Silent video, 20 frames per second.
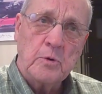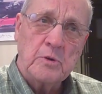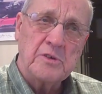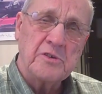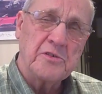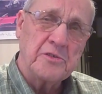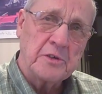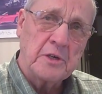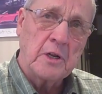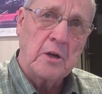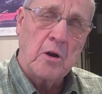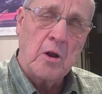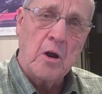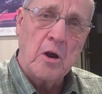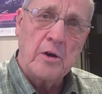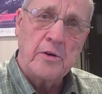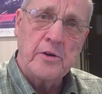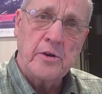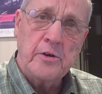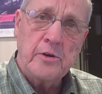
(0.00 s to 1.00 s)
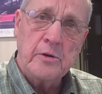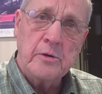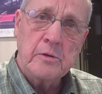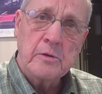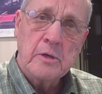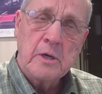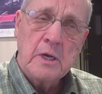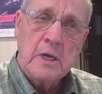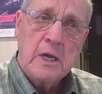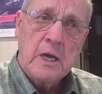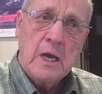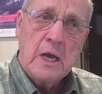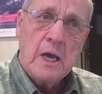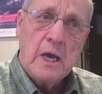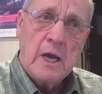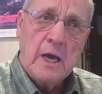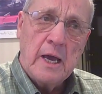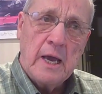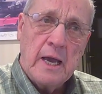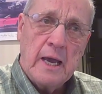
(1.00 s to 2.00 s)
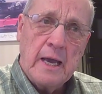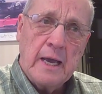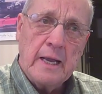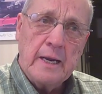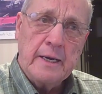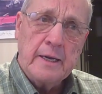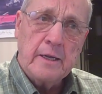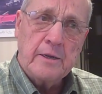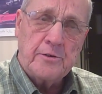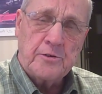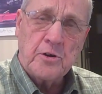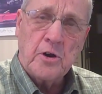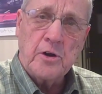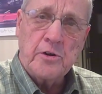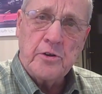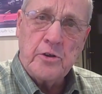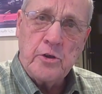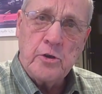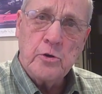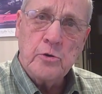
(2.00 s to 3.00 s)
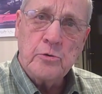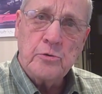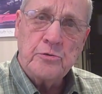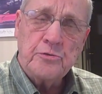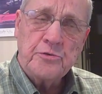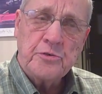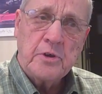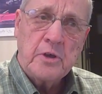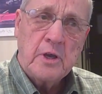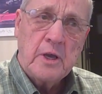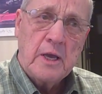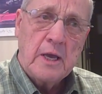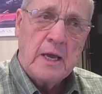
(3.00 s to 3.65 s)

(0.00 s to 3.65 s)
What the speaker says: which is a little hard to do, and it's hard to use,